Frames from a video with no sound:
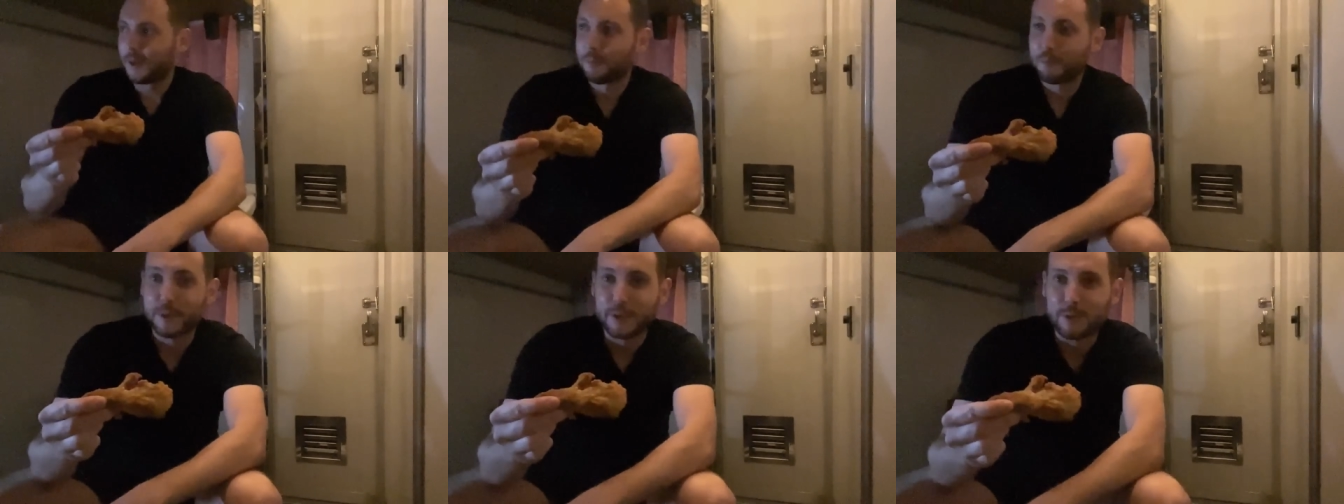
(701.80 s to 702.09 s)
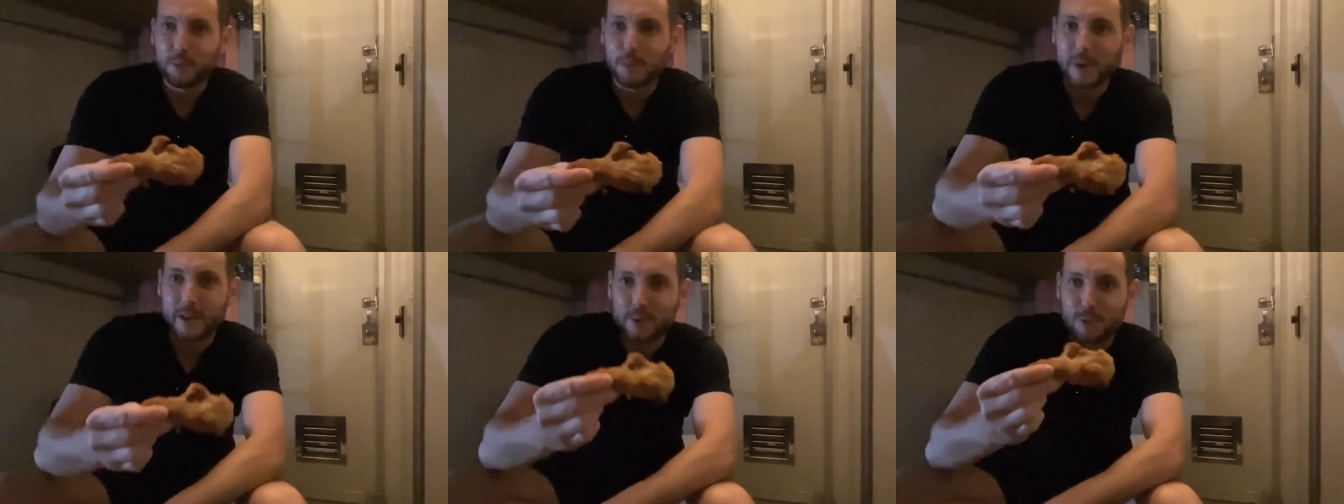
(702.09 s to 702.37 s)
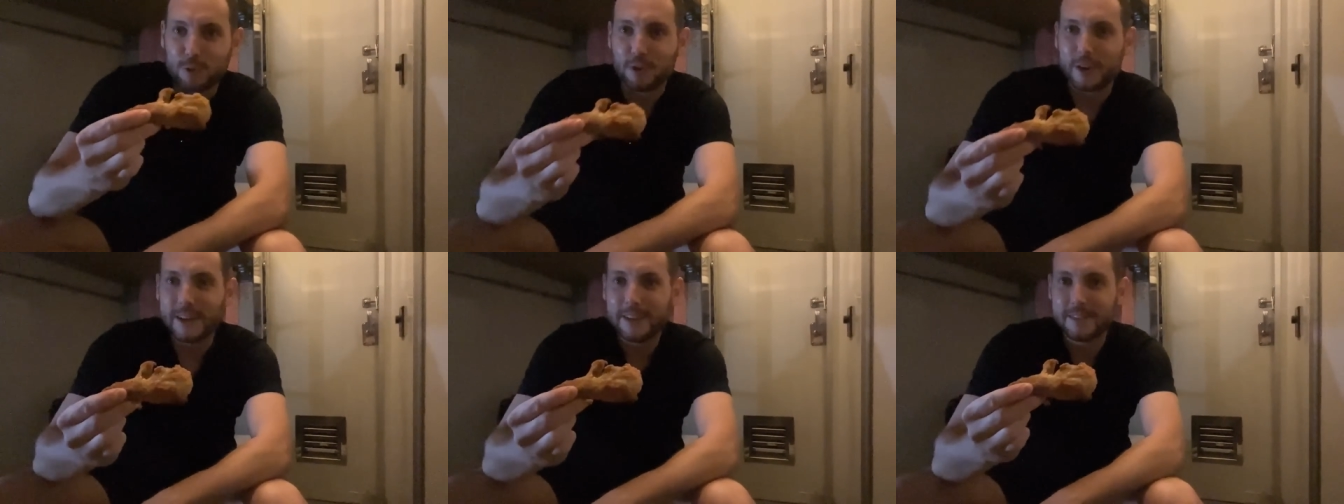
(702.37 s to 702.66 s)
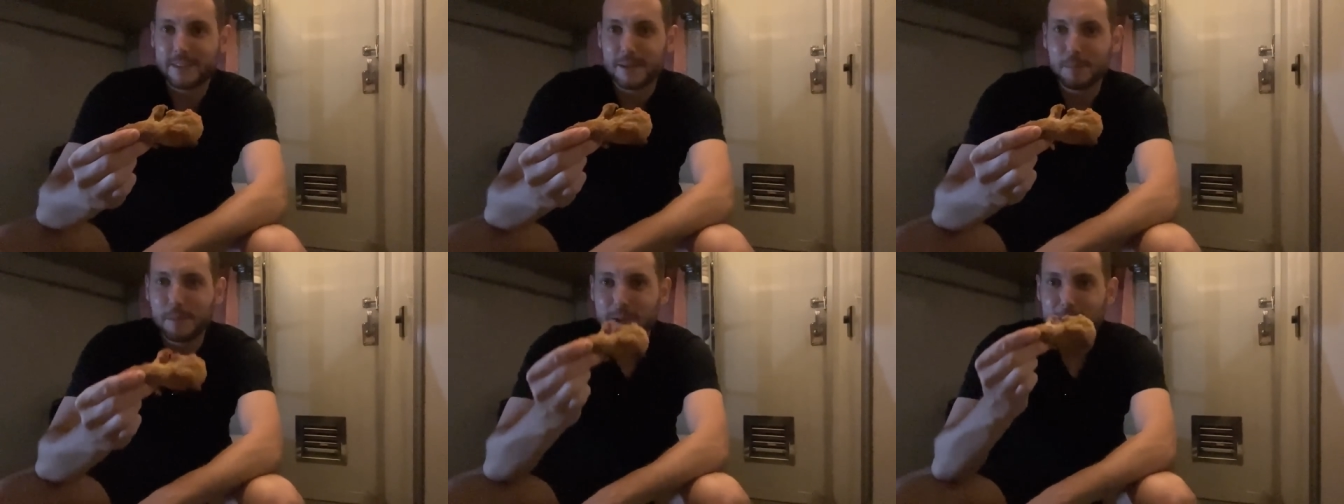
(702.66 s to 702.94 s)
Between
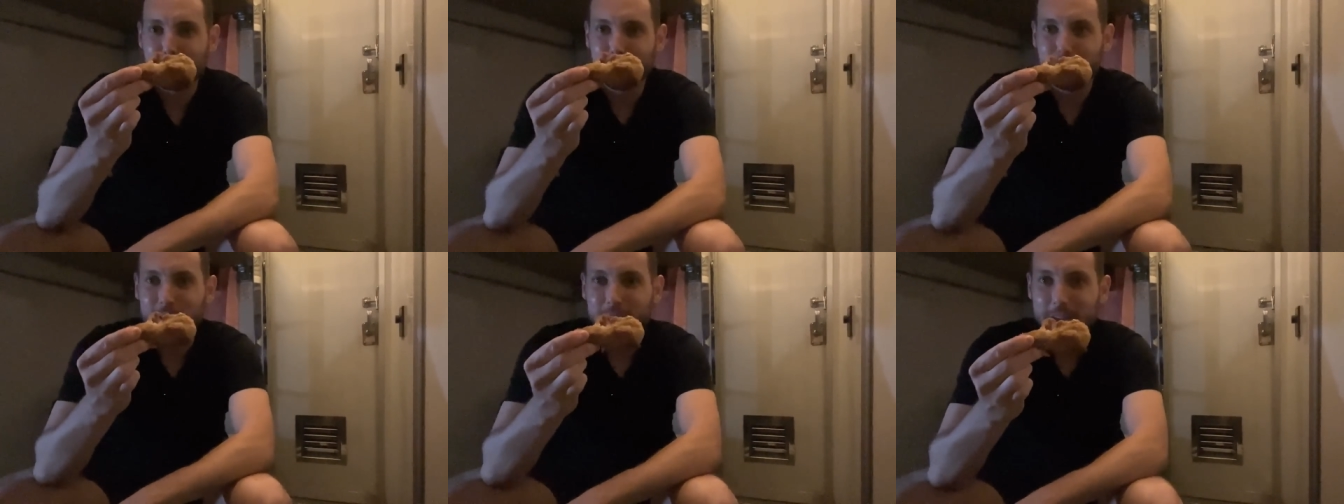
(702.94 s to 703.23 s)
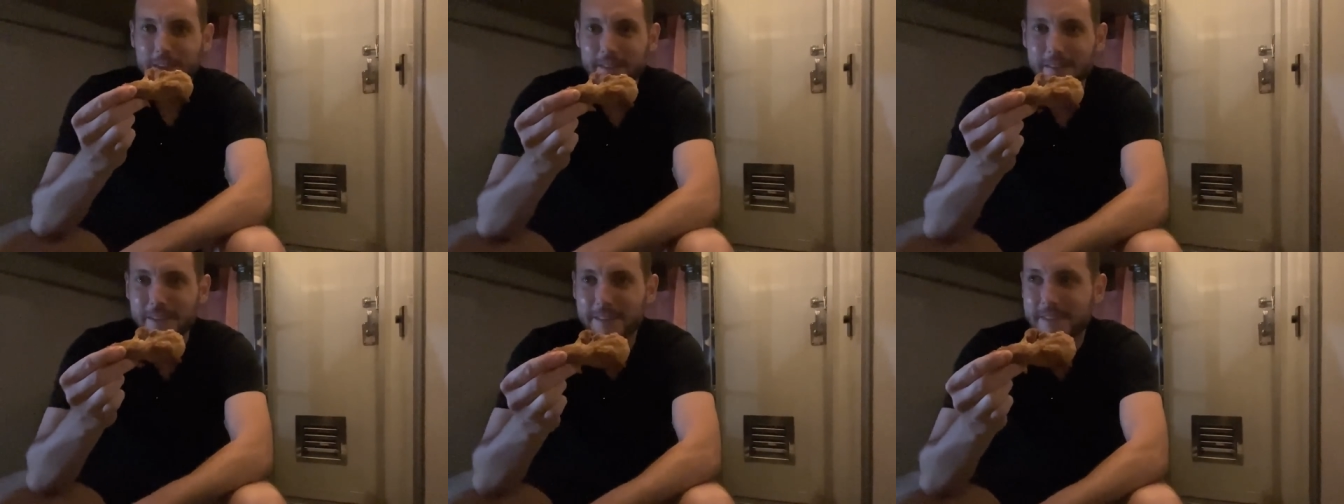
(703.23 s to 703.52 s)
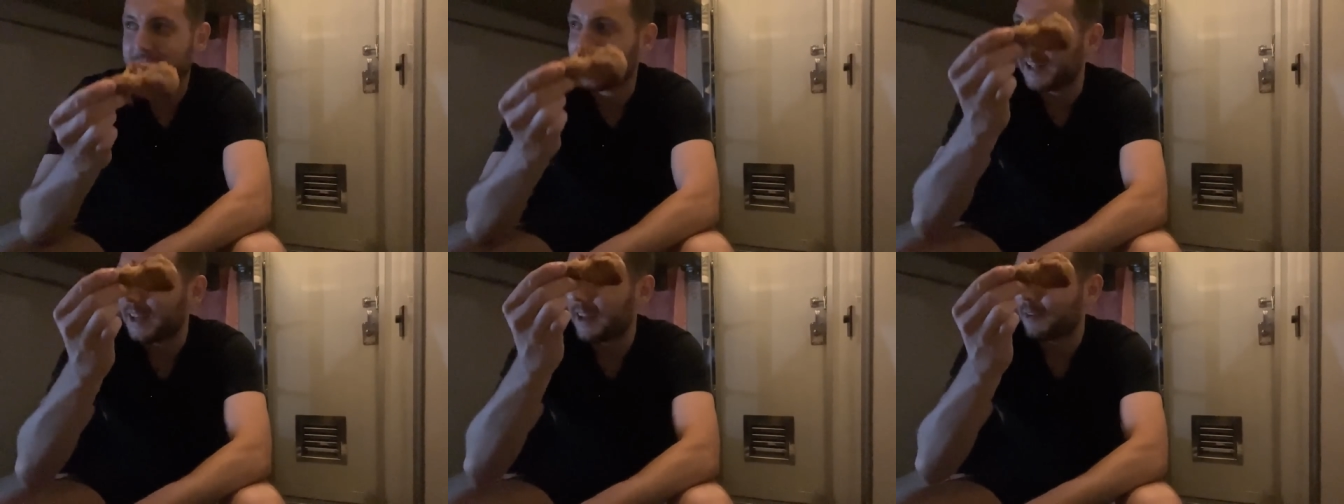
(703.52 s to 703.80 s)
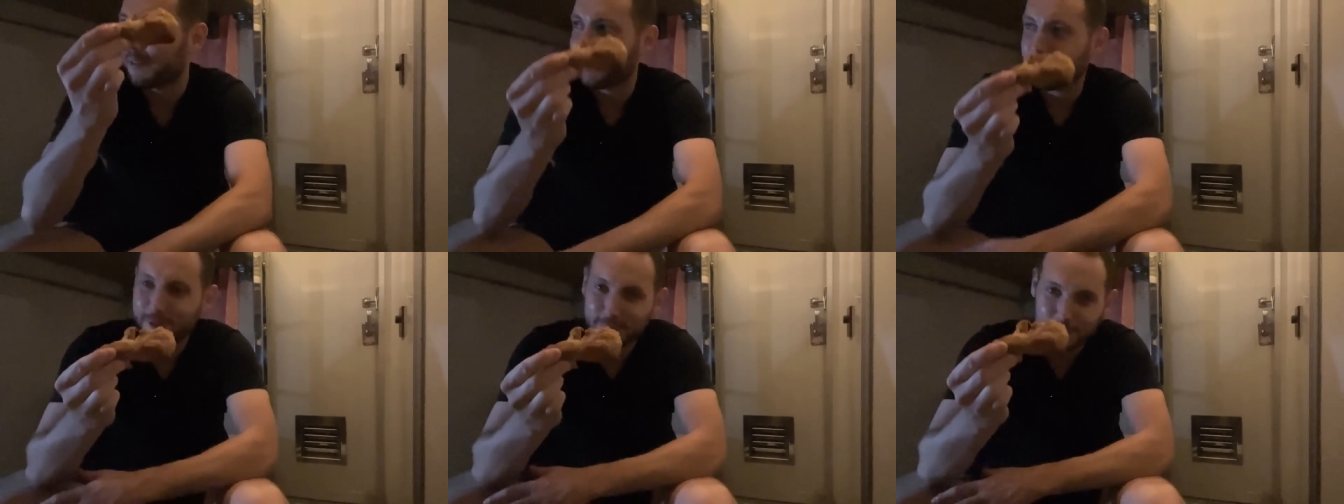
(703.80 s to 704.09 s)
crazy people and the
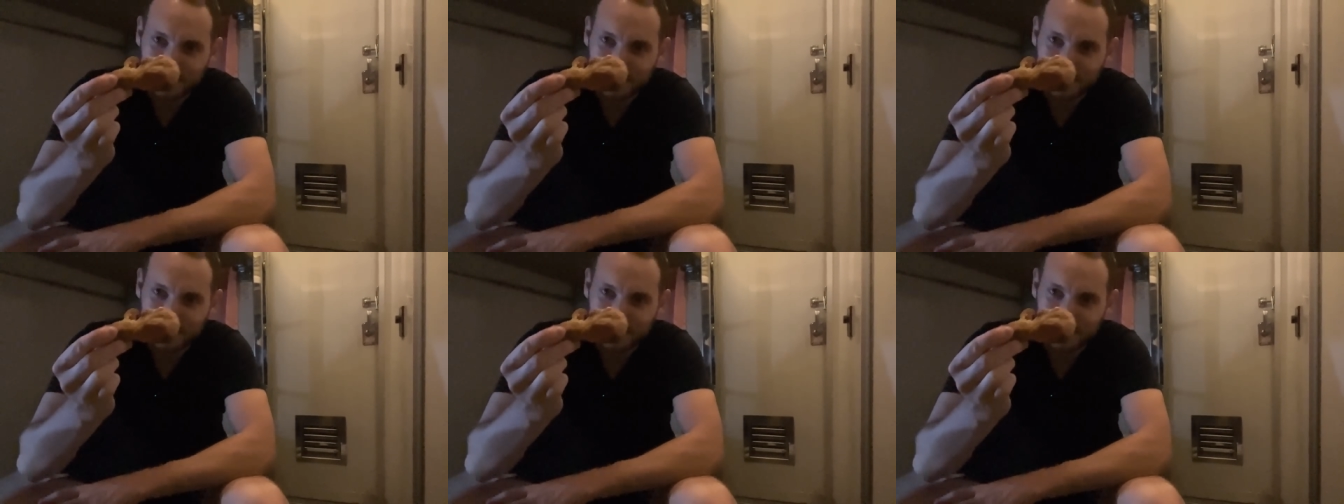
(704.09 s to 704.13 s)
staff,